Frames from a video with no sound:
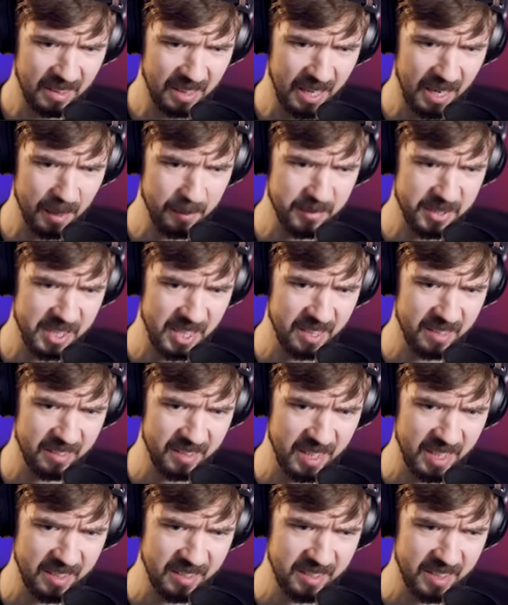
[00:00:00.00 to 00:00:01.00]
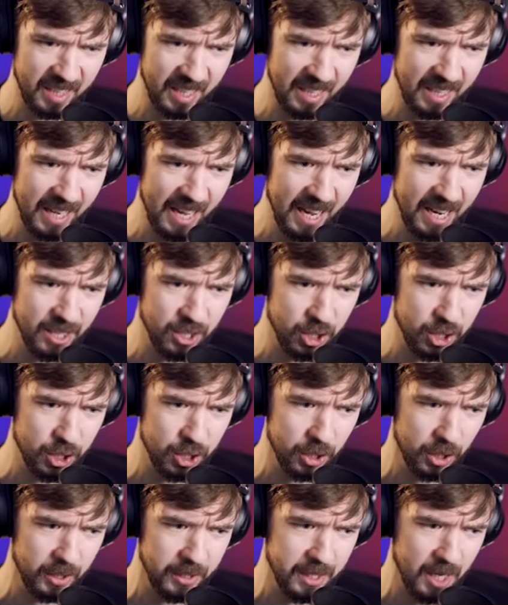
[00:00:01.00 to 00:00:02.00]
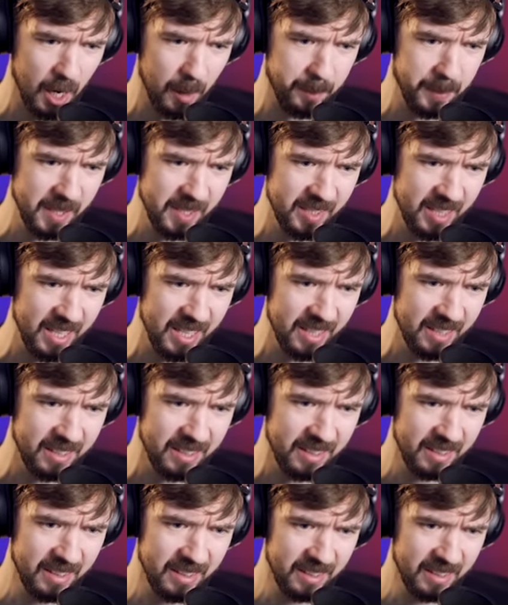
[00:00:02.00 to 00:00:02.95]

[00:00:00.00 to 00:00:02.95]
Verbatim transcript: I'm seeing things that a lad should not be seeing.